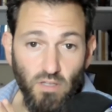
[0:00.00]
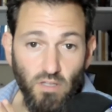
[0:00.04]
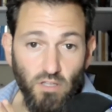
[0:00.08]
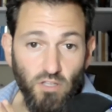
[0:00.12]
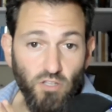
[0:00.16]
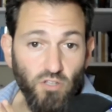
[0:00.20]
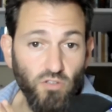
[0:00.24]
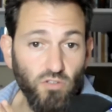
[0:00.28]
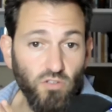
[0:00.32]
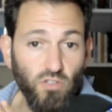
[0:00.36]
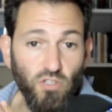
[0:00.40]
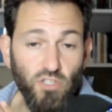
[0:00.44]

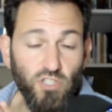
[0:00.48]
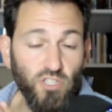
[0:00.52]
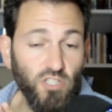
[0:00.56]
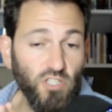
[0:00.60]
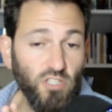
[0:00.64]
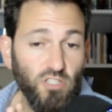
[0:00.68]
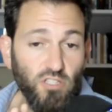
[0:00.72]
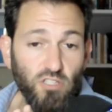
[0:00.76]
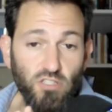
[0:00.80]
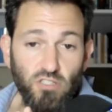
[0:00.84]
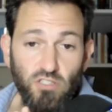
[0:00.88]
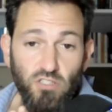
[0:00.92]

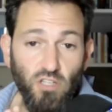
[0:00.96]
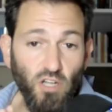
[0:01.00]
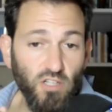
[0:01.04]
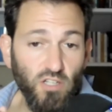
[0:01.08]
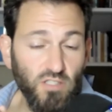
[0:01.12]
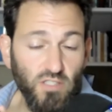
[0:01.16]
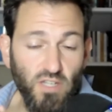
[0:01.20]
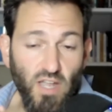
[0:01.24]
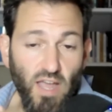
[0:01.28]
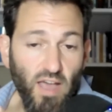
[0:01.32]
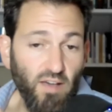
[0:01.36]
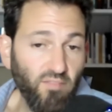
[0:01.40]
She just
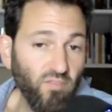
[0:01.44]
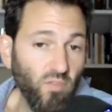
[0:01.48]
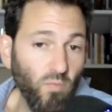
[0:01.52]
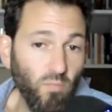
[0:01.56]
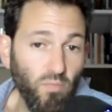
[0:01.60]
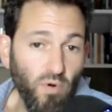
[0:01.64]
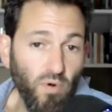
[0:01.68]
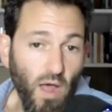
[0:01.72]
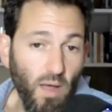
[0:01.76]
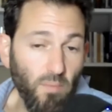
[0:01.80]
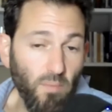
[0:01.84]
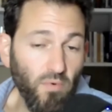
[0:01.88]
doesn't have the
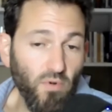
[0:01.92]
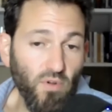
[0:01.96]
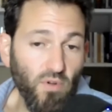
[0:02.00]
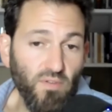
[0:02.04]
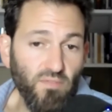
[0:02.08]
proper